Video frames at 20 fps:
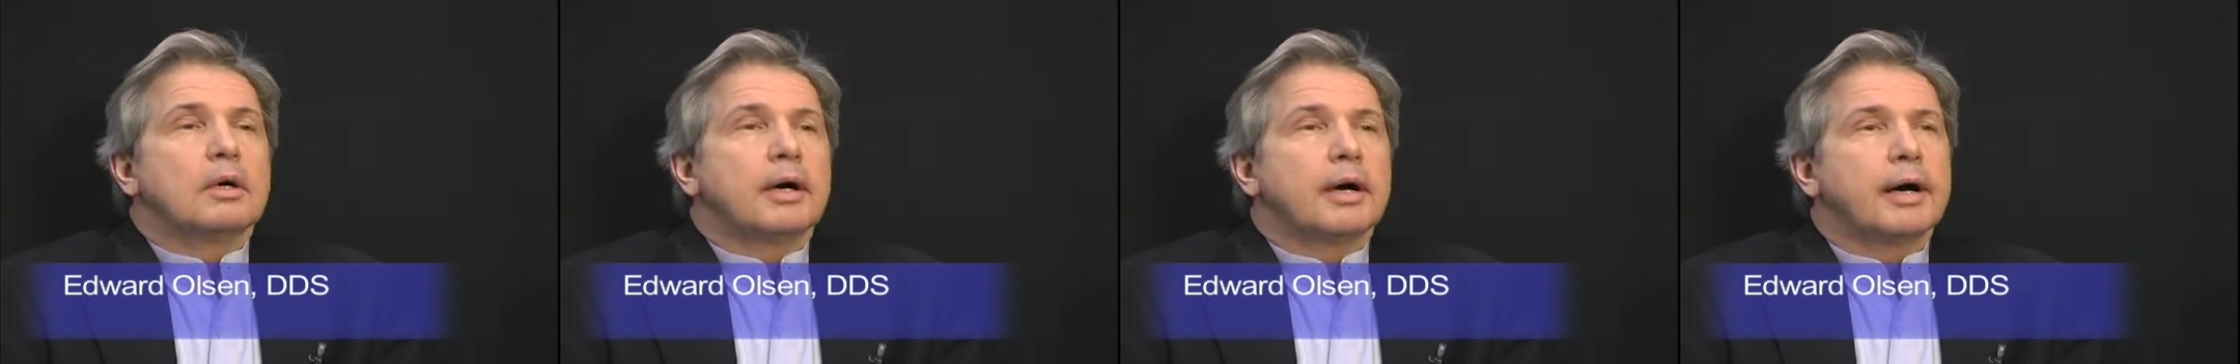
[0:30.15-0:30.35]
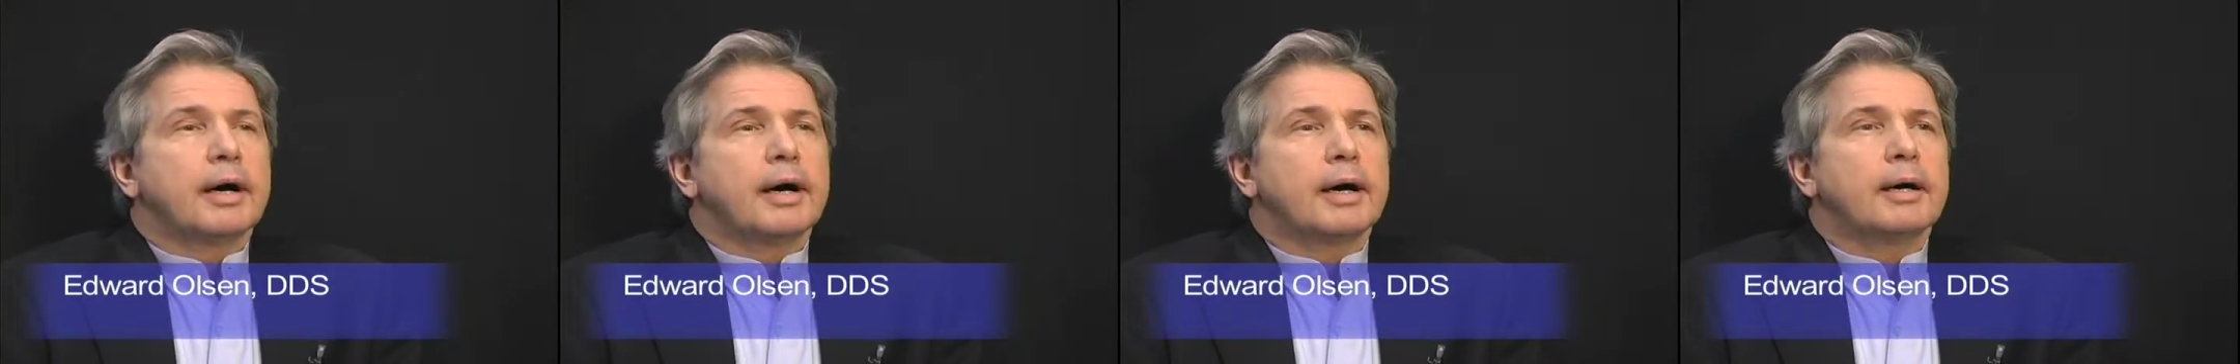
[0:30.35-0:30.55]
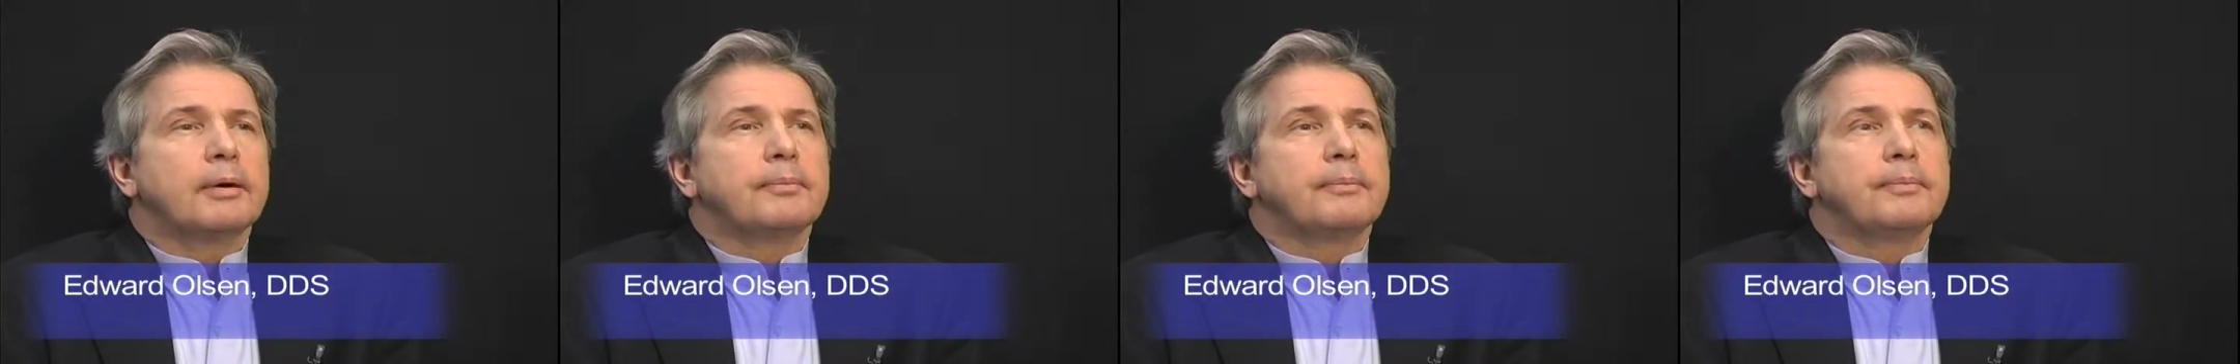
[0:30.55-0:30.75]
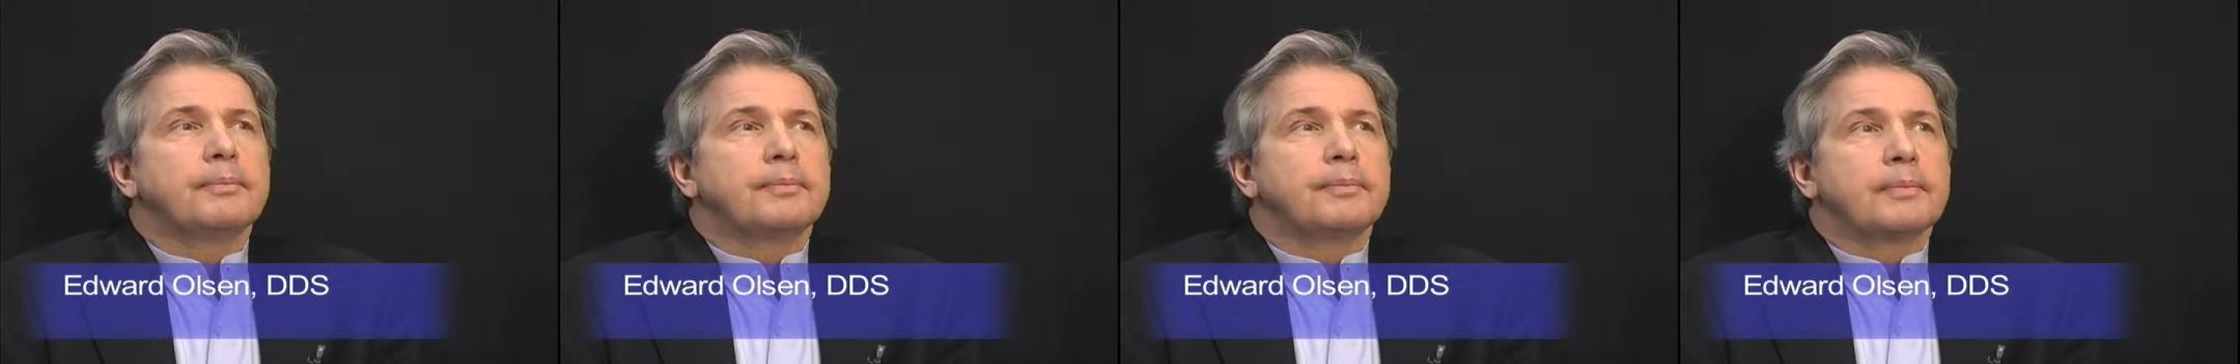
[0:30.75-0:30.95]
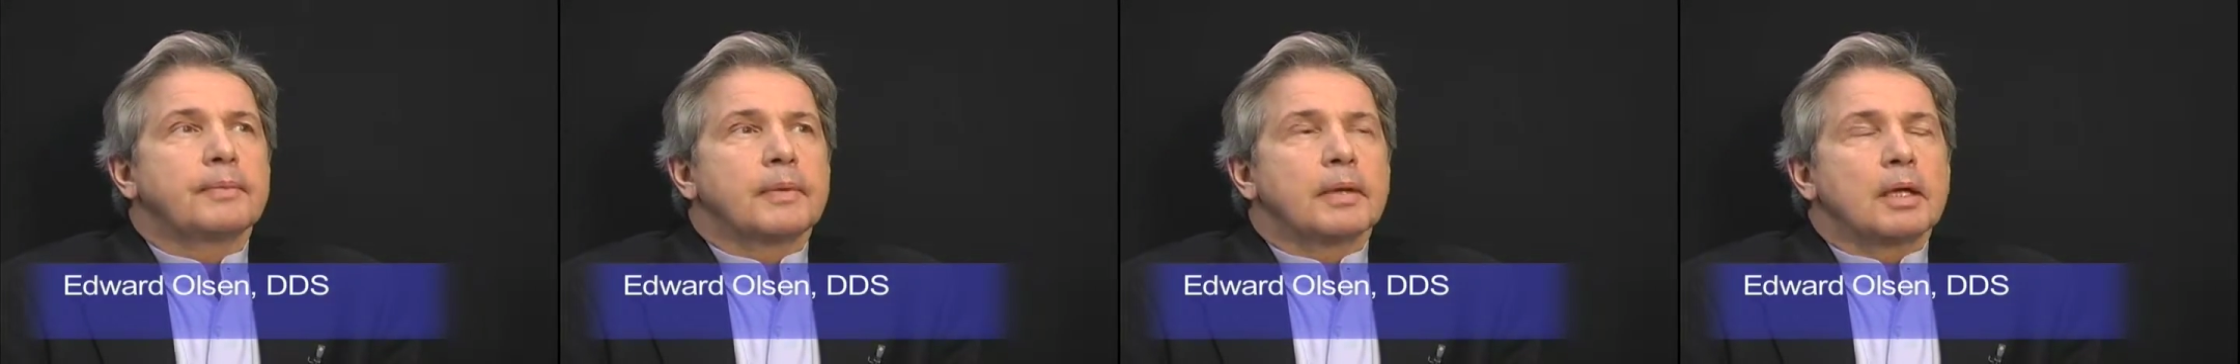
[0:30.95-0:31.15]
Um,
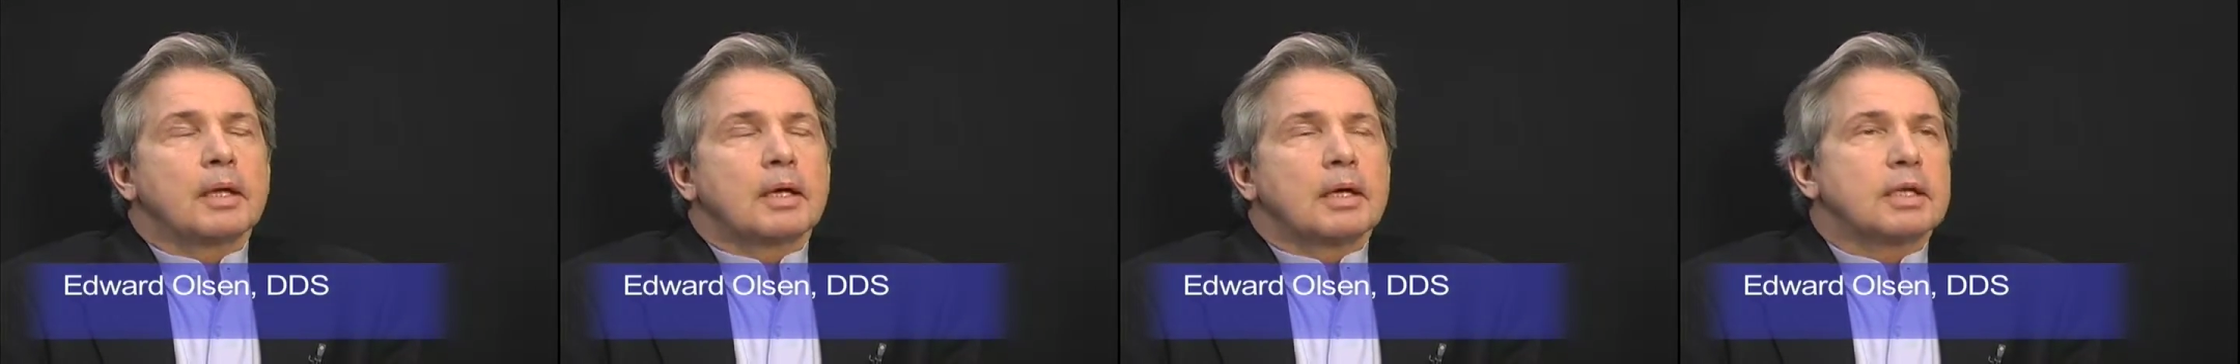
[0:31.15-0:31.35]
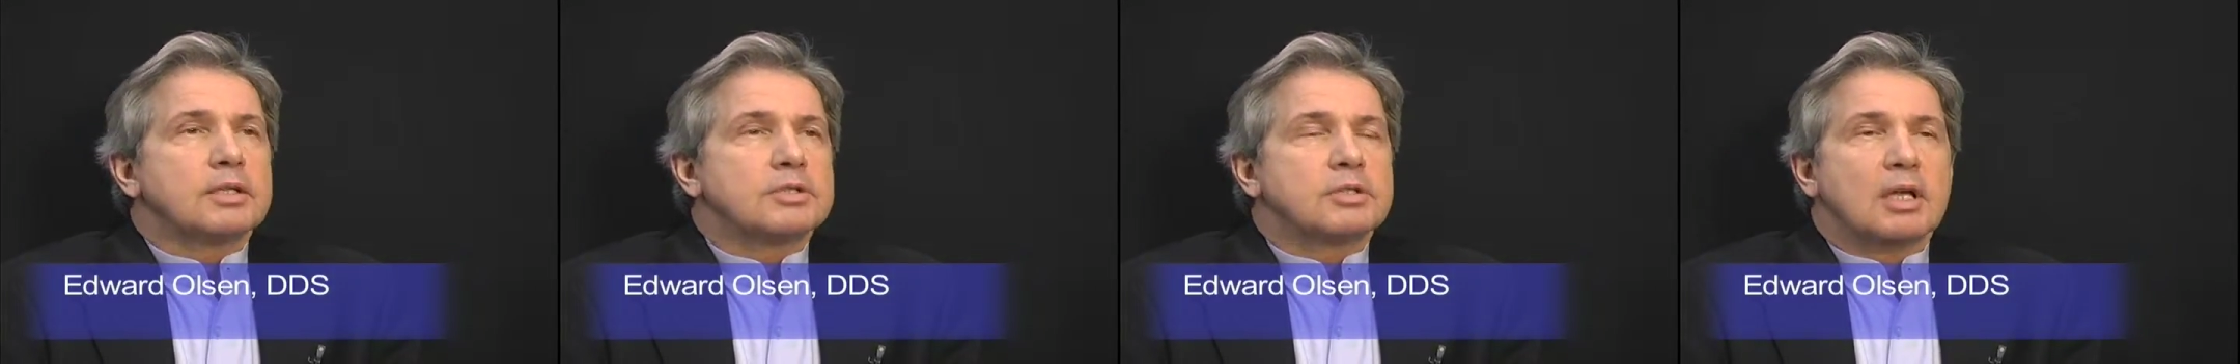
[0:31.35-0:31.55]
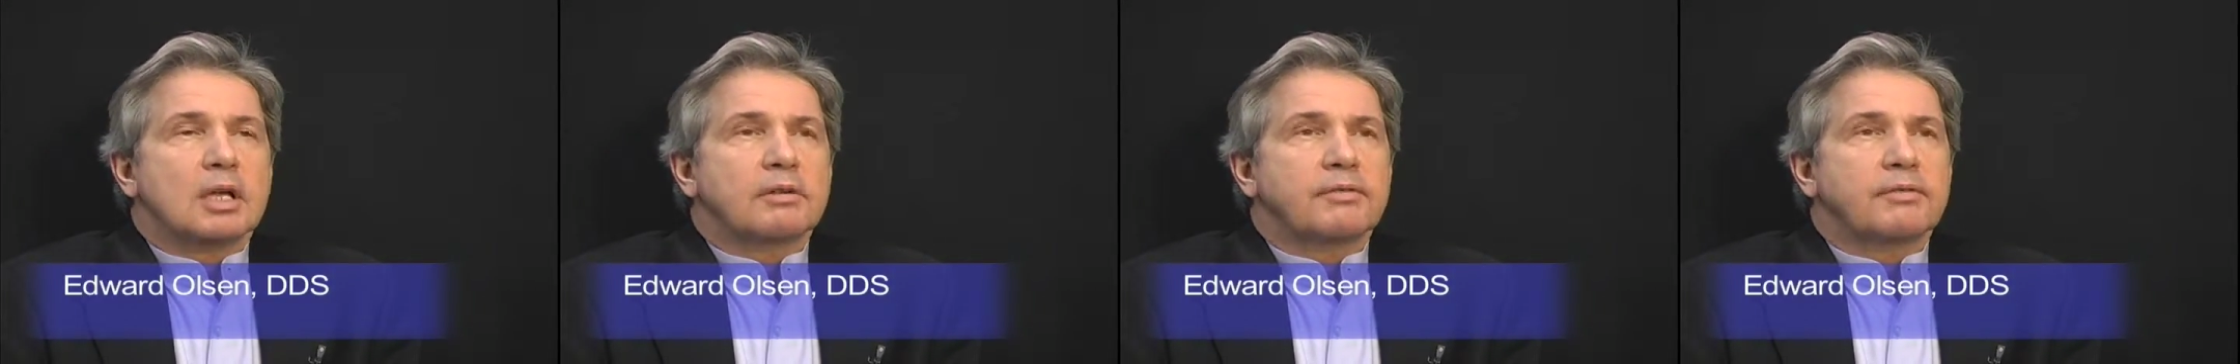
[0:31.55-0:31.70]
instead